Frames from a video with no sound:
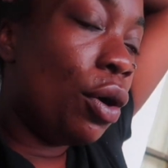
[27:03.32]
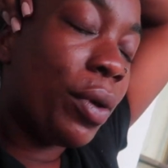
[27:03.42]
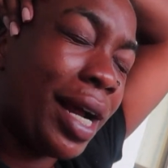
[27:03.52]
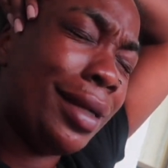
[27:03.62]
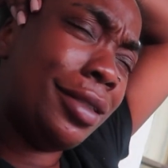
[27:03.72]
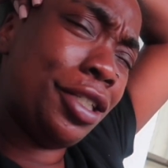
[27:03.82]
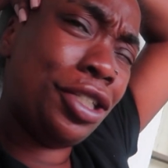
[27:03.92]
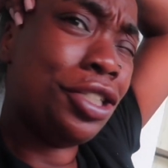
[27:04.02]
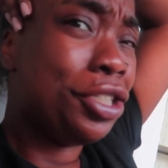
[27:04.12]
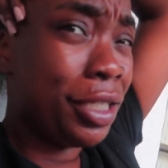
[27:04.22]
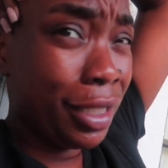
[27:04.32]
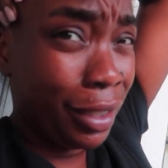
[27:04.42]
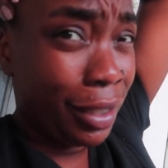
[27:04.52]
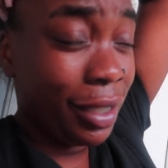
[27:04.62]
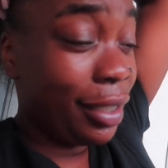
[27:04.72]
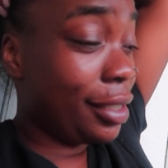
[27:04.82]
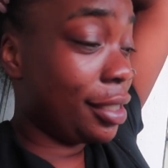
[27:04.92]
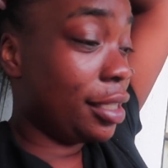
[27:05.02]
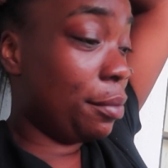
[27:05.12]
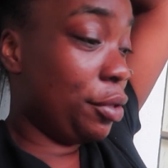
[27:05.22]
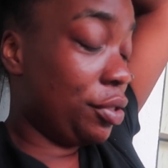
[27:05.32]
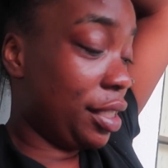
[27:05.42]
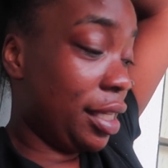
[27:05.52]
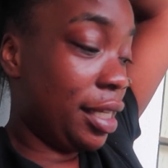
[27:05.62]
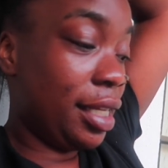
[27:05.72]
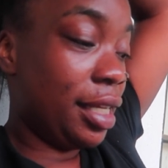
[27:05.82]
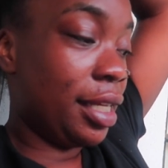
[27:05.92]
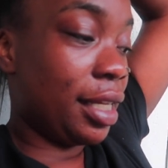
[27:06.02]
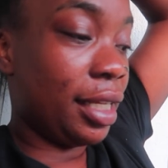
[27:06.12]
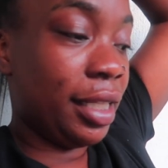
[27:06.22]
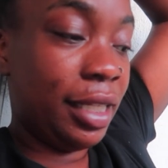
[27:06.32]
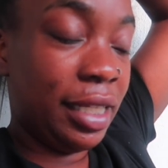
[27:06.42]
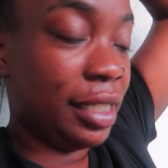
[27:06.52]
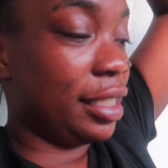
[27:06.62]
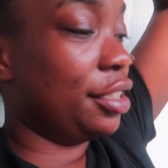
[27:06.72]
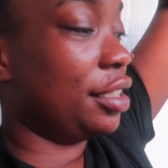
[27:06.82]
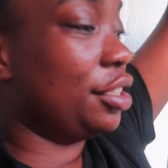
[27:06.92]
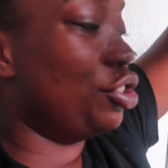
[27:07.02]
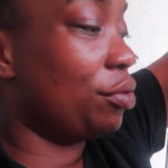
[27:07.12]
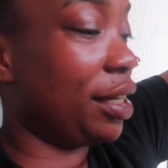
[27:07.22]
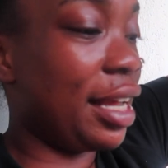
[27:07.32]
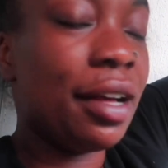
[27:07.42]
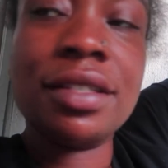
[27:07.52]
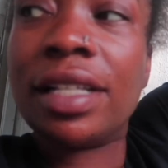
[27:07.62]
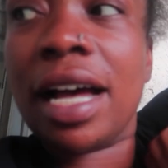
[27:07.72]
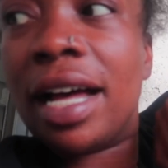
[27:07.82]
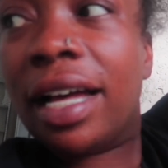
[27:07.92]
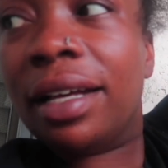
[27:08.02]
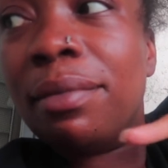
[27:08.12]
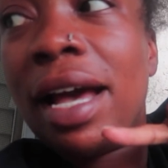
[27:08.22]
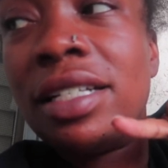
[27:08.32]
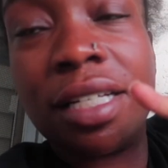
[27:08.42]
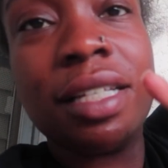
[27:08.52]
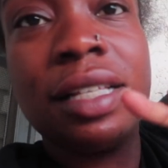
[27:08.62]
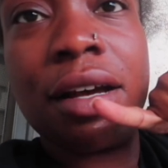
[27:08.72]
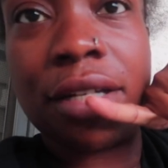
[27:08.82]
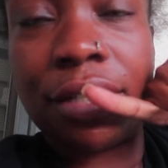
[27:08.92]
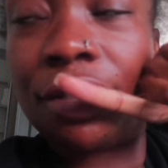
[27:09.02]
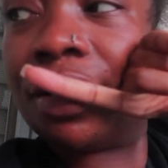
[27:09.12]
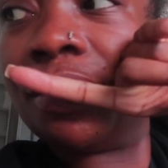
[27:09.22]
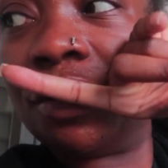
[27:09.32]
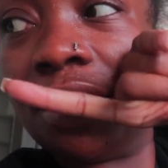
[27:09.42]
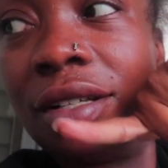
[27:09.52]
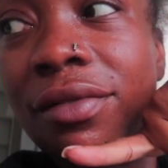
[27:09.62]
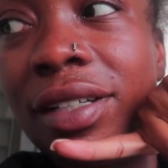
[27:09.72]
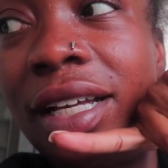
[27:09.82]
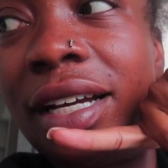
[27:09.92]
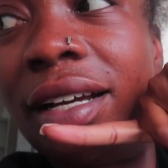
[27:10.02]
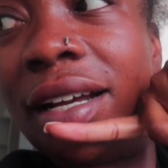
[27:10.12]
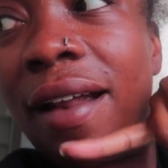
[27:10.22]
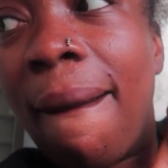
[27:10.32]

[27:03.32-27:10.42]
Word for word: we're kind of just chilling, listening to music. Lennox is enjoying outside. Magic is out here too. She's over there.